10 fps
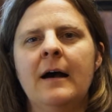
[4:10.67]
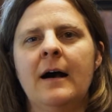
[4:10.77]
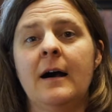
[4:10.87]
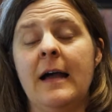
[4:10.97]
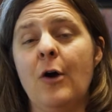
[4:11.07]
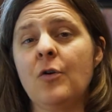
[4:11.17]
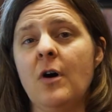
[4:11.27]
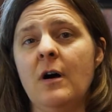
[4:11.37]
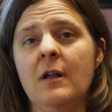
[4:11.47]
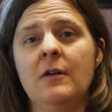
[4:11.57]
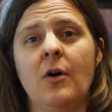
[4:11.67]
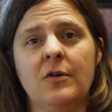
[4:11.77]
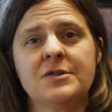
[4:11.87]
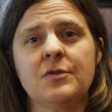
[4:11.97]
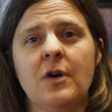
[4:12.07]
Alcohol
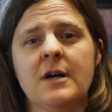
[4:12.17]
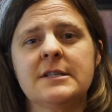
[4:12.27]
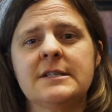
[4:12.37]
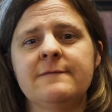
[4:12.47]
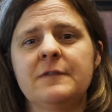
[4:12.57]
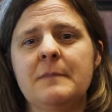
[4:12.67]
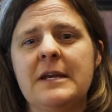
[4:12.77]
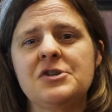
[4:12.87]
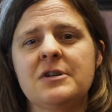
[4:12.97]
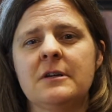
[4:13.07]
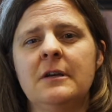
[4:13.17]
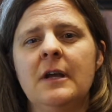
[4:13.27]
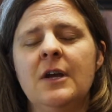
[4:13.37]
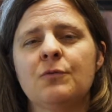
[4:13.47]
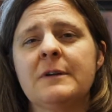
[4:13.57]
also causes inflammation.
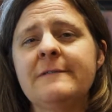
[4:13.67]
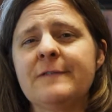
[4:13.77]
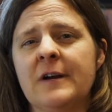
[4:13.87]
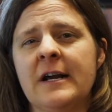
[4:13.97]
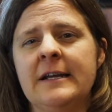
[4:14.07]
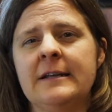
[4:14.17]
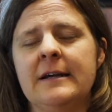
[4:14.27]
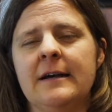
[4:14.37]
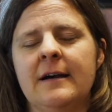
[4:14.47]
Refined